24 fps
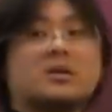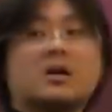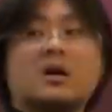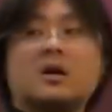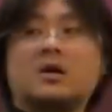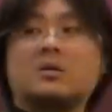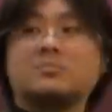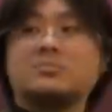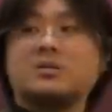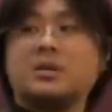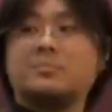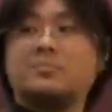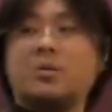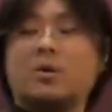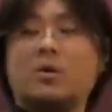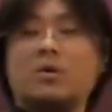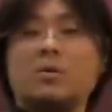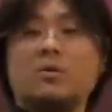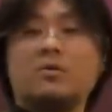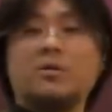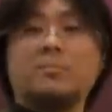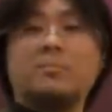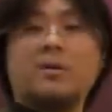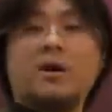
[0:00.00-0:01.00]
comes, they
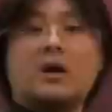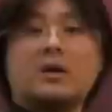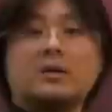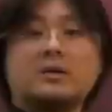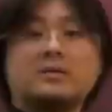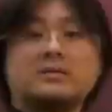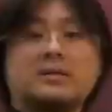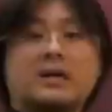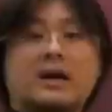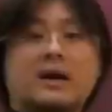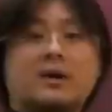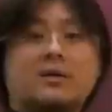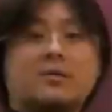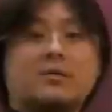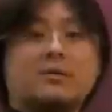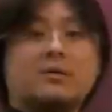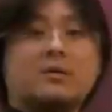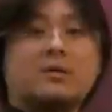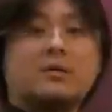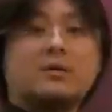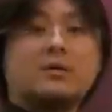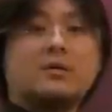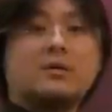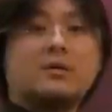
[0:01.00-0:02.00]
pull the bodies
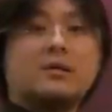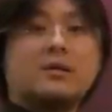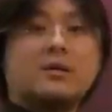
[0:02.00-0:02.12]
out.